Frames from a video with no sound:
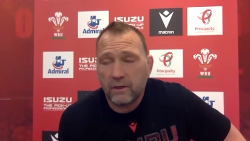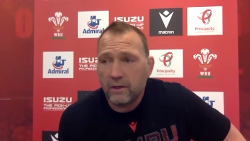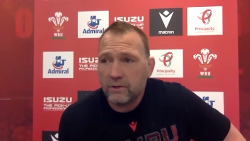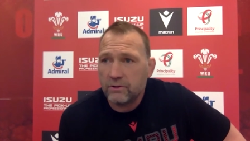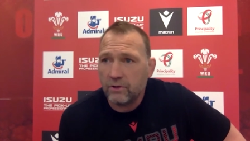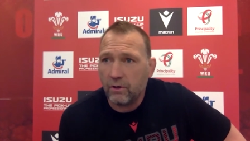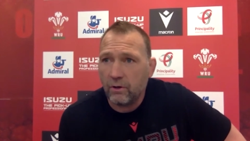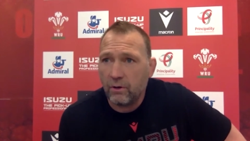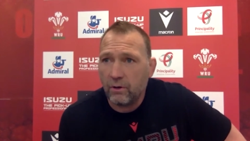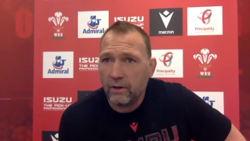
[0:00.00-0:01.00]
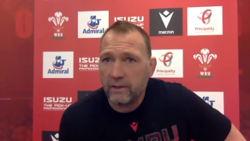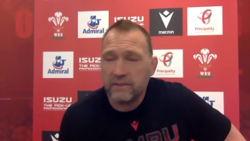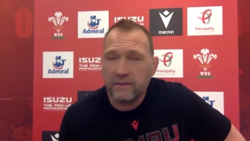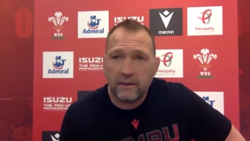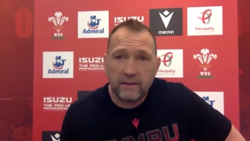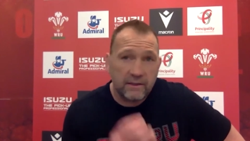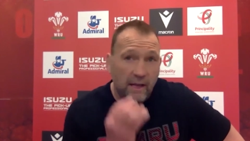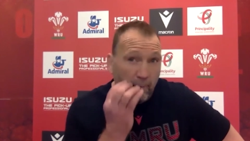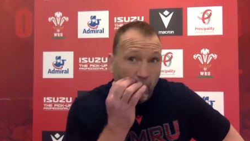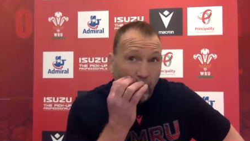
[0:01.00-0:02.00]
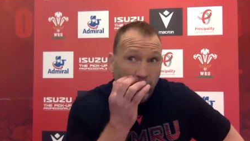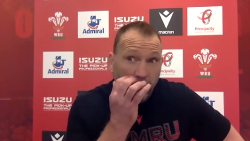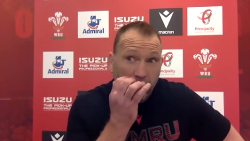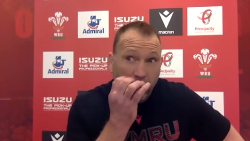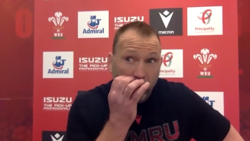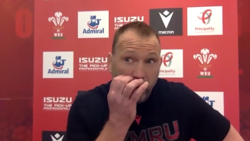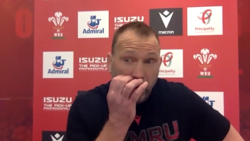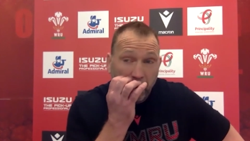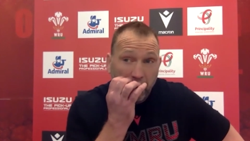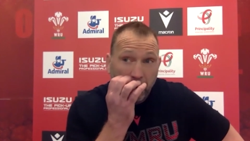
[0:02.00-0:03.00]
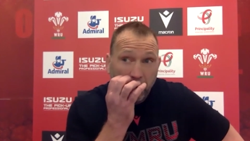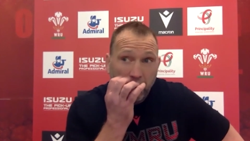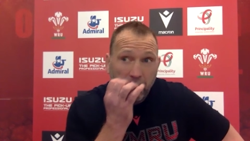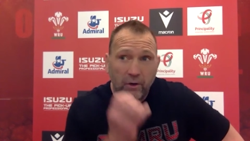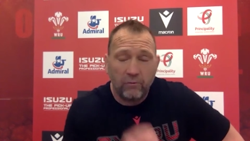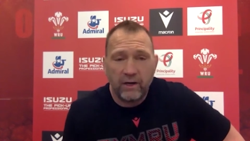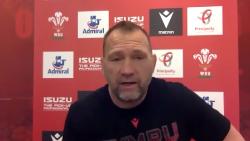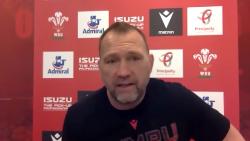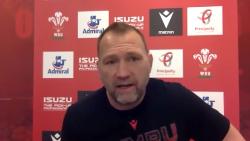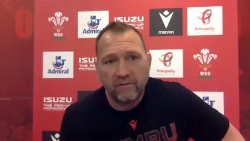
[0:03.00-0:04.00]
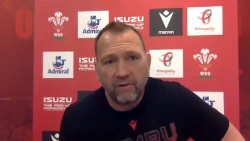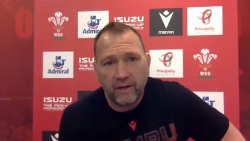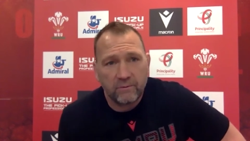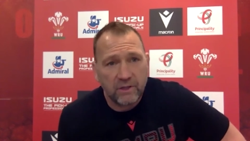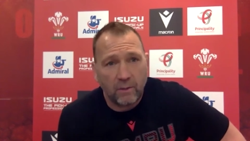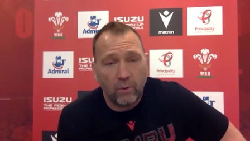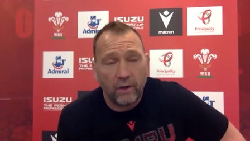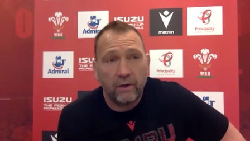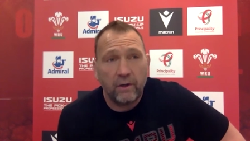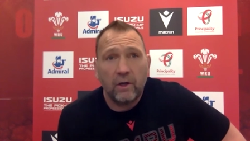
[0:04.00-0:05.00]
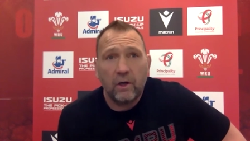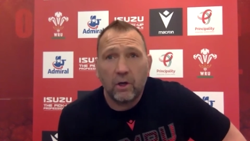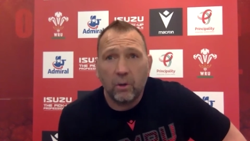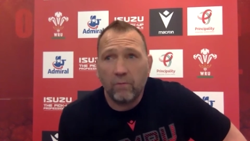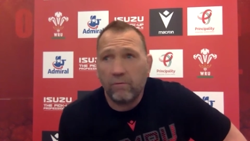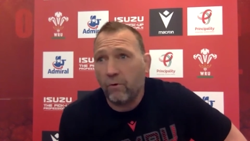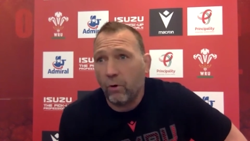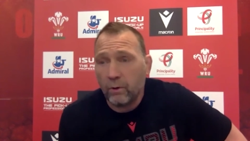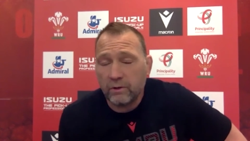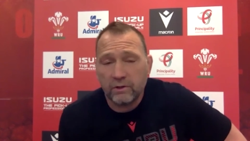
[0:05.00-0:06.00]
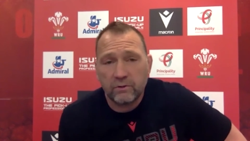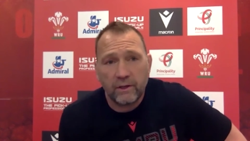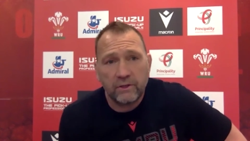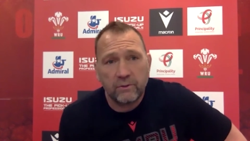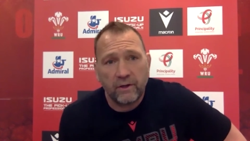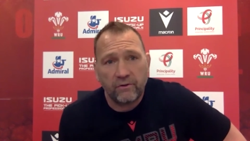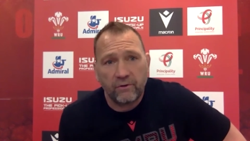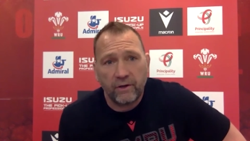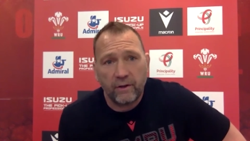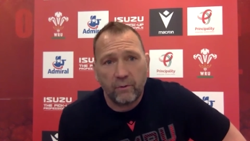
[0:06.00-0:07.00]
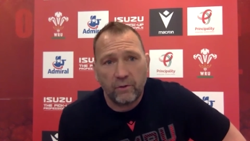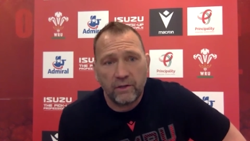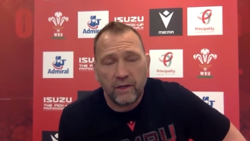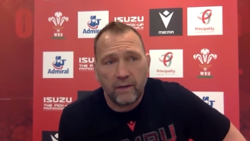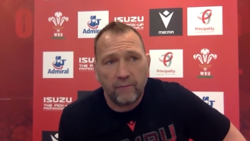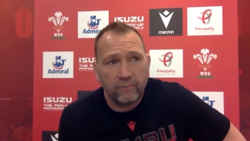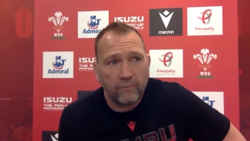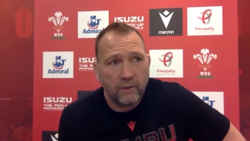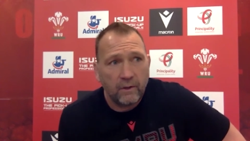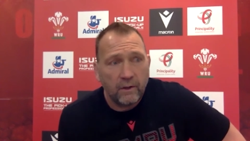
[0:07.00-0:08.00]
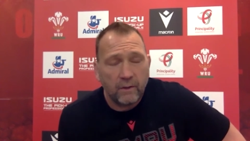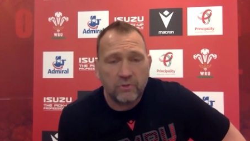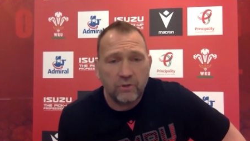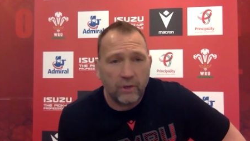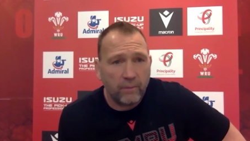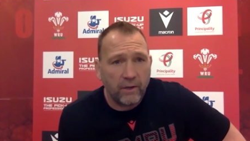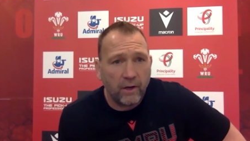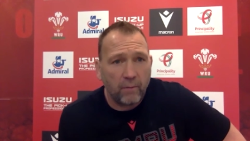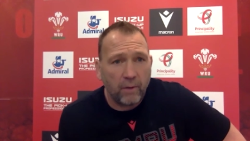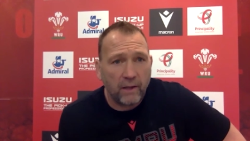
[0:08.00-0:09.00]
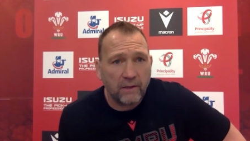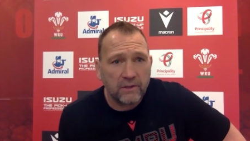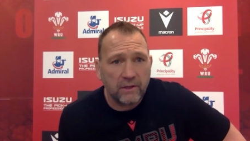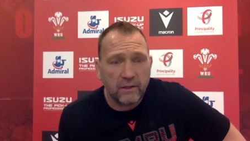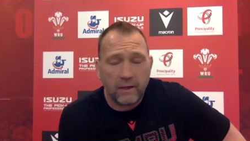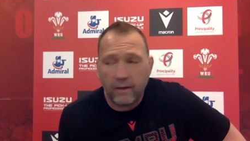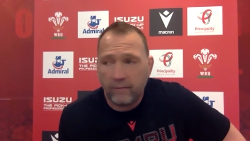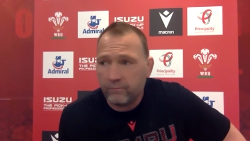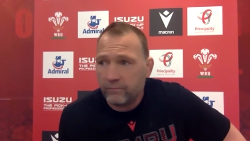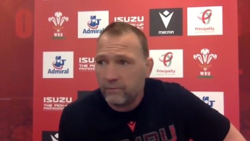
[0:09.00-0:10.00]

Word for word: so it is it is that point we probably you know really identified him as someone going forward to 2023 that would um, that would certainly be in our plans and um,